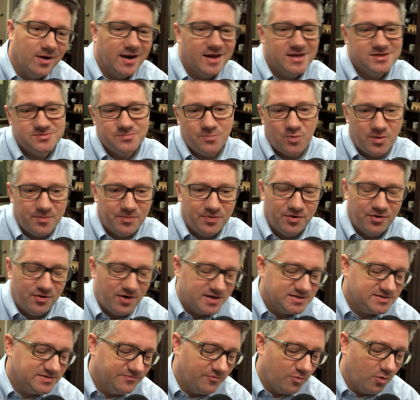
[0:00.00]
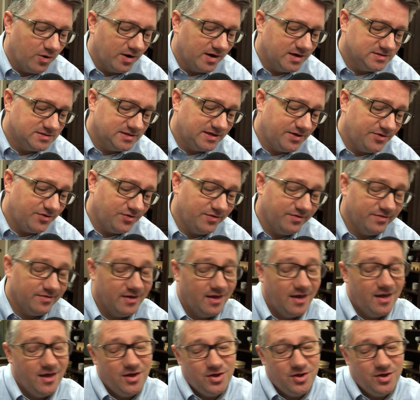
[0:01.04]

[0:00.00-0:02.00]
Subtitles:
I guess, more progressive organizations.